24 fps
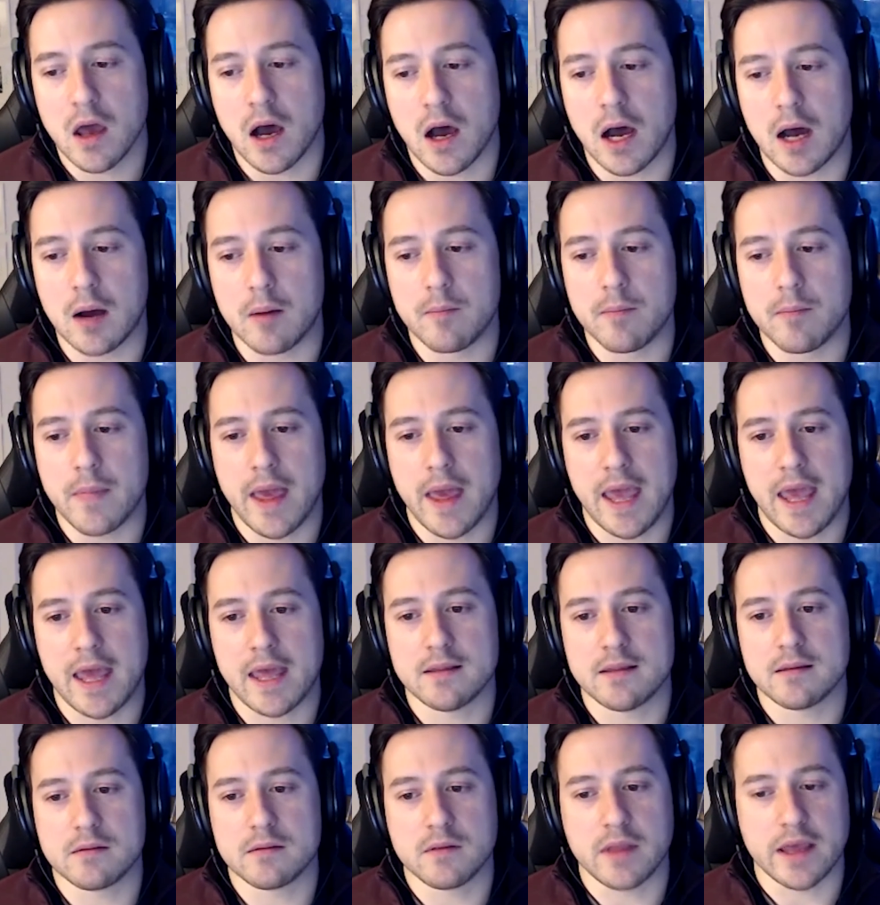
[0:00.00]

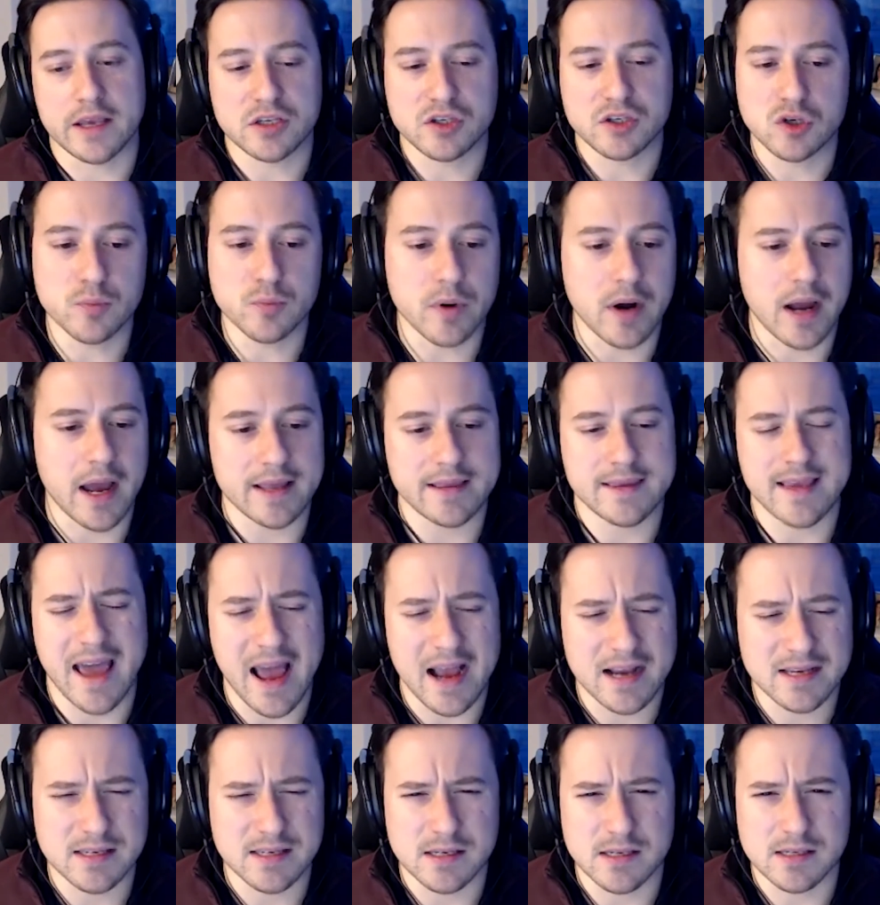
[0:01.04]
And like super high
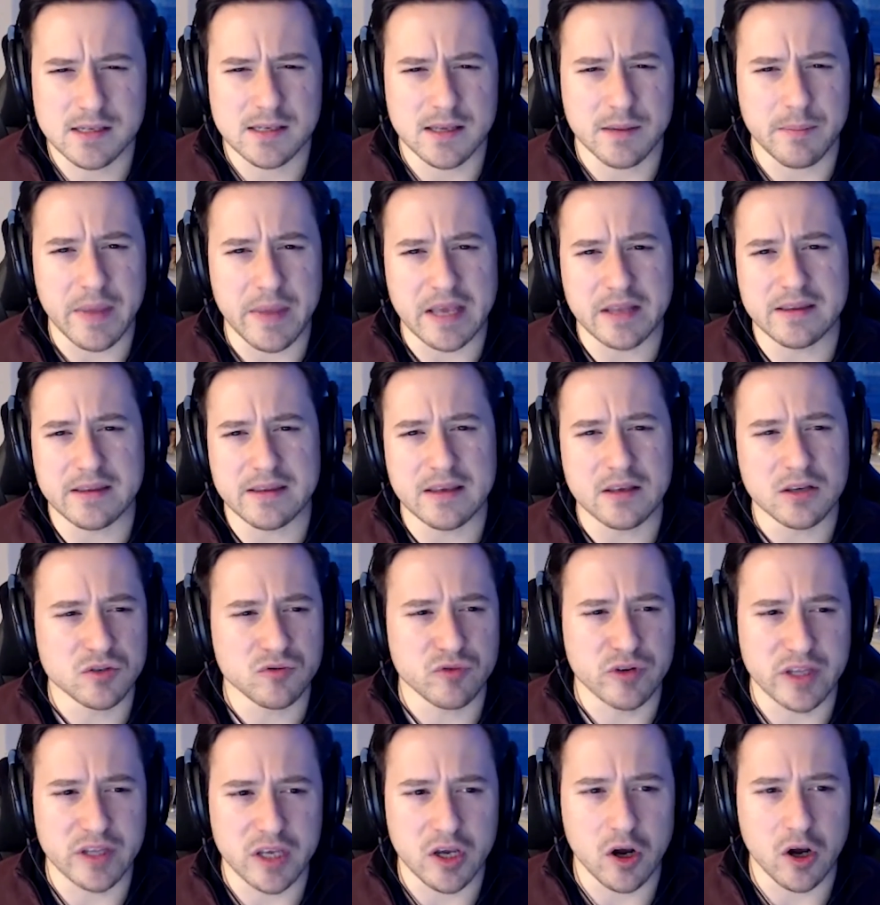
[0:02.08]
taxes that make deals
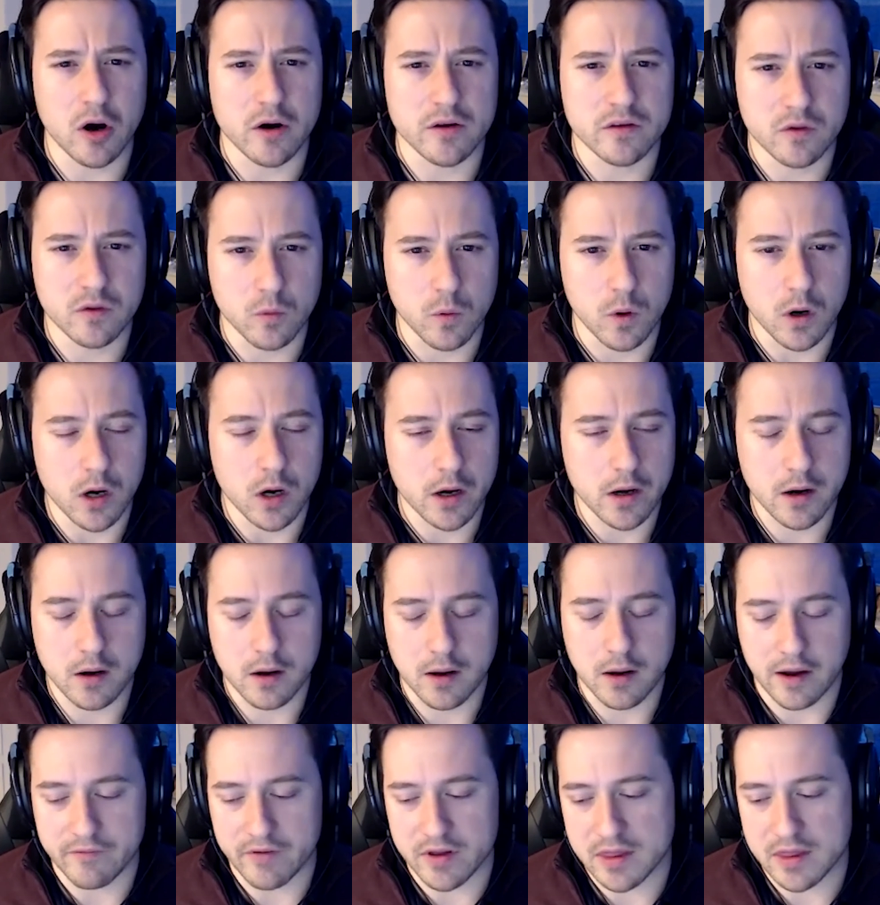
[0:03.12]
really hard to
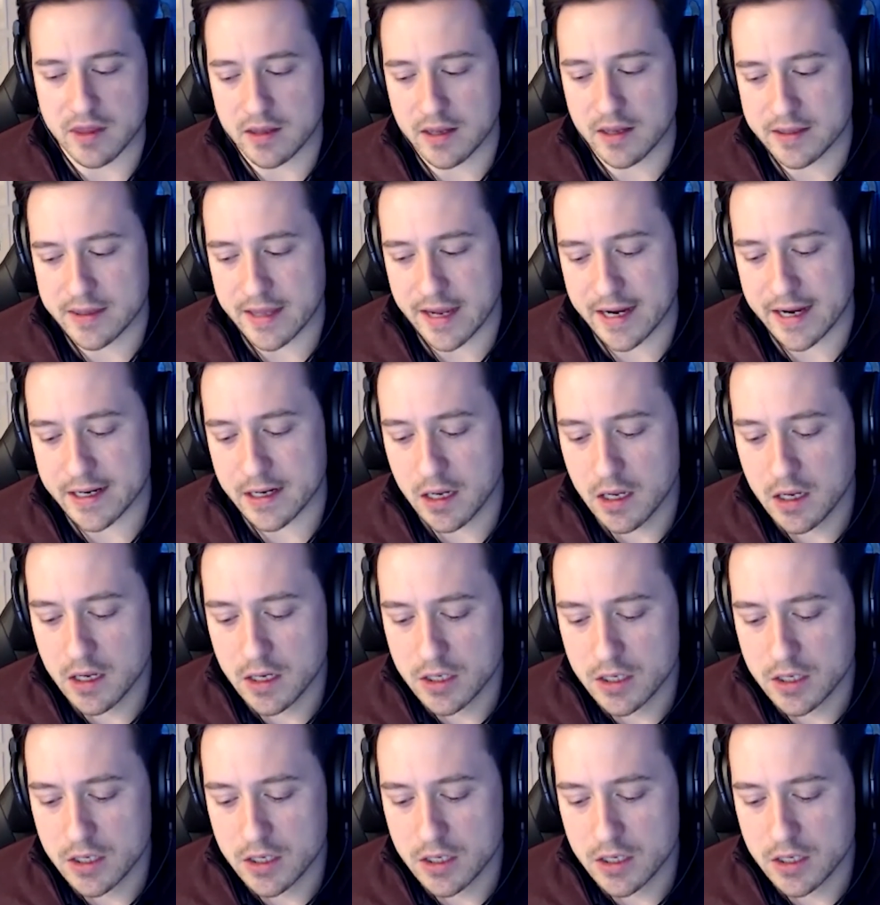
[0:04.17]
work, everything like that.